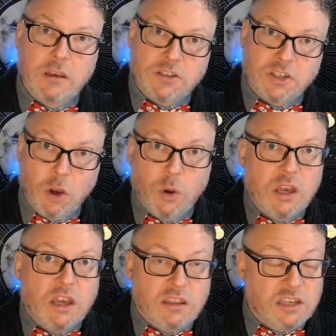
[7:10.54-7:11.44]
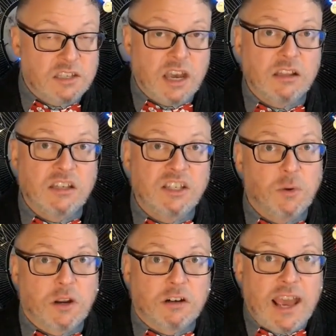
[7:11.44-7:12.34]
So this ugly
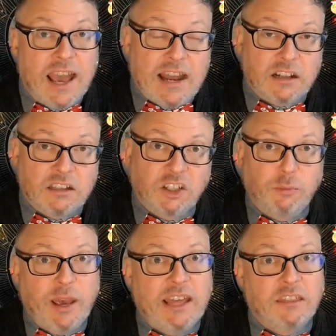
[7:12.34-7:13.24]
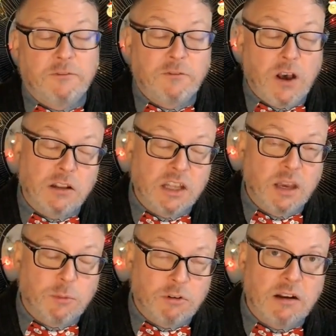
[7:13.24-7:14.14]
sweater had a little pet that followed
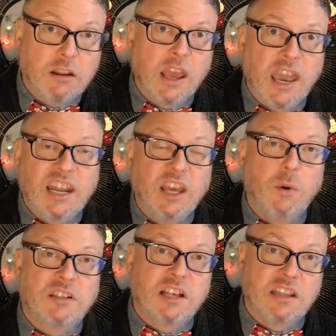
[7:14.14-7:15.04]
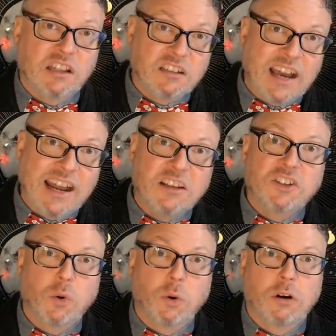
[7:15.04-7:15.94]
him around, and it was a little
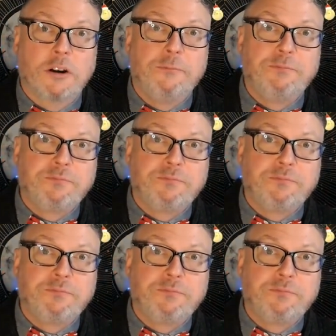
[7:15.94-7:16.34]
dinosaur.